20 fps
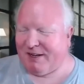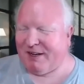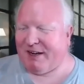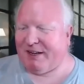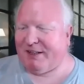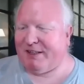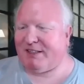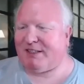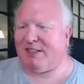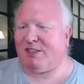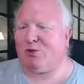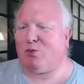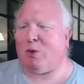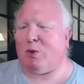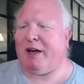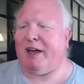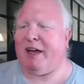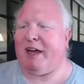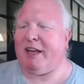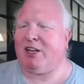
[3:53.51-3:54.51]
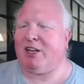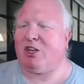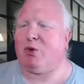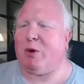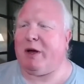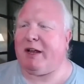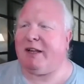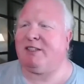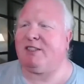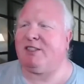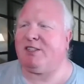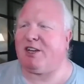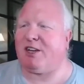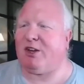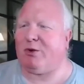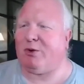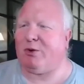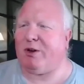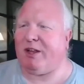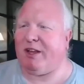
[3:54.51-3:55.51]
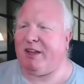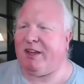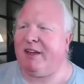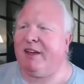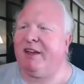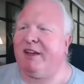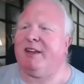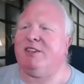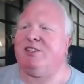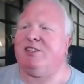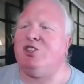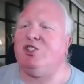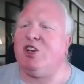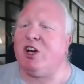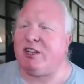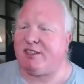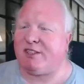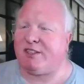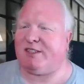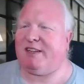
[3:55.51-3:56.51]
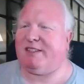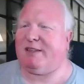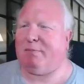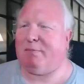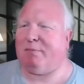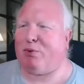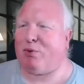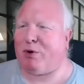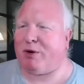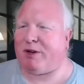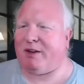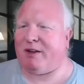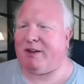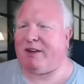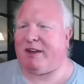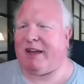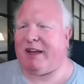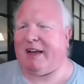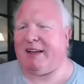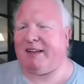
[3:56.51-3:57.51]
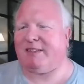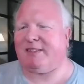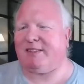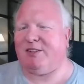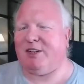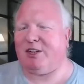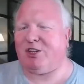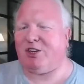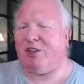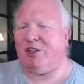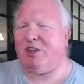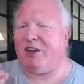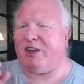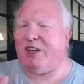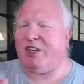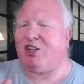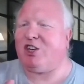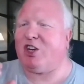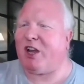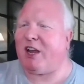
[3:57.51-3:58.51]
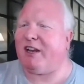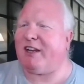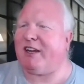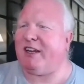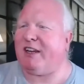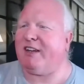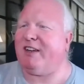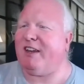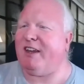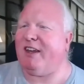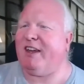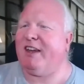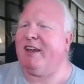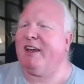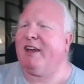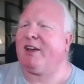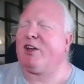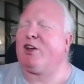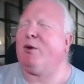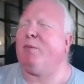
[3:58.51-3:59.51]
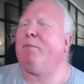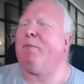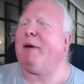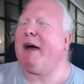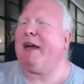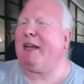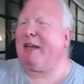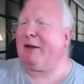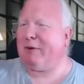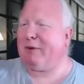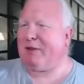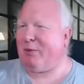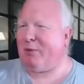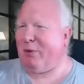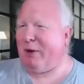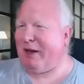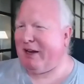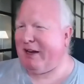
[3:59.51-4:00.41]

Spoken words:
And this is why end-to-end security is just as important as the digital identity combining with the real